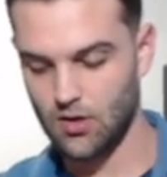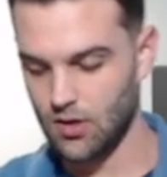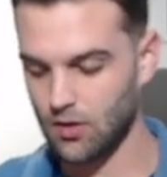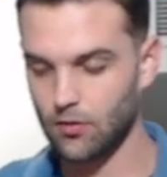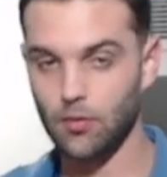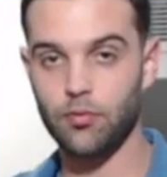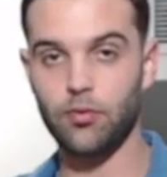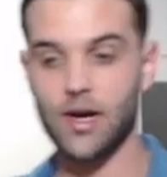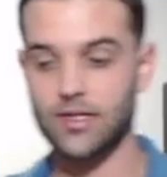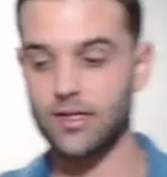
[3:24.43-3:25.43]
I'm going to
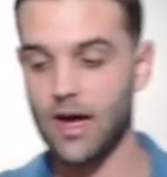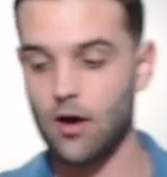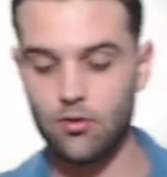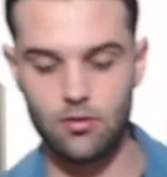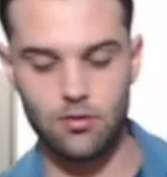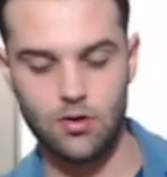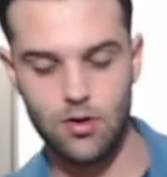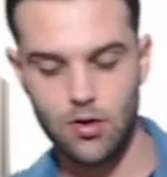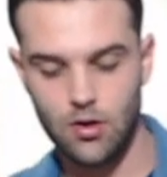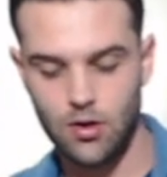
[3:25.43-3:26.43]
press down
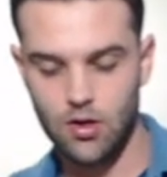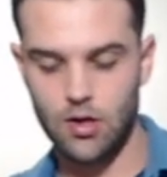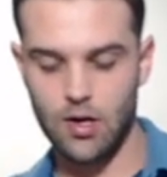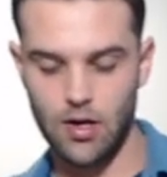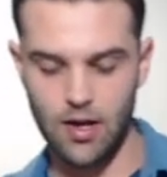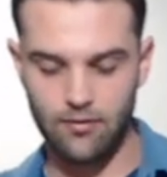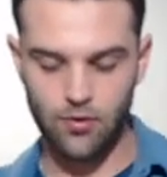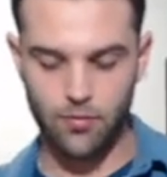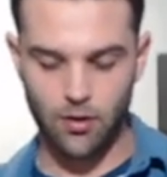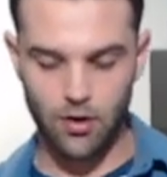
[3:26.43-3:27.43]
and get
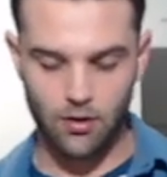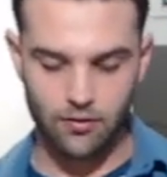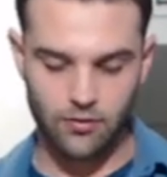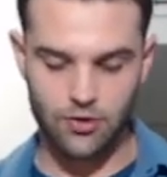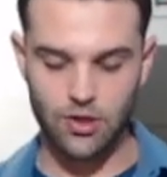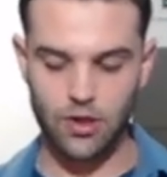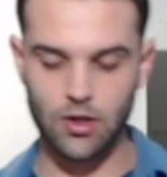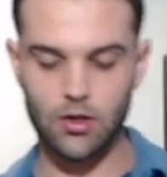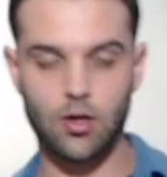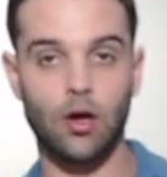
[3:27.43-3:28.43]
every part of the
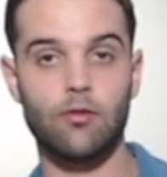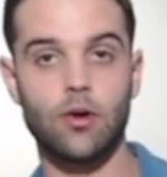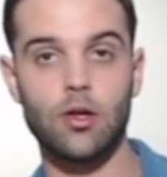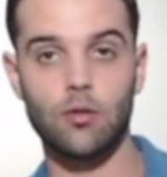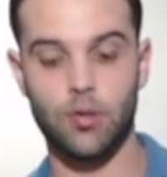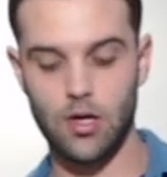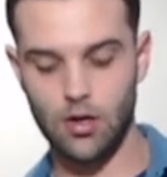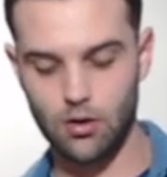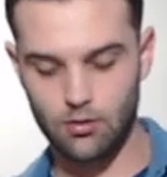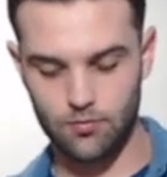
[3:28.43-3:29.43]
chicken covered in the
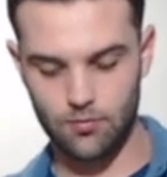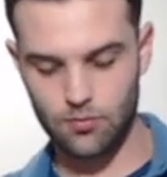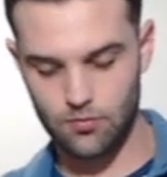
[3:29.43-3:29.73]
panko.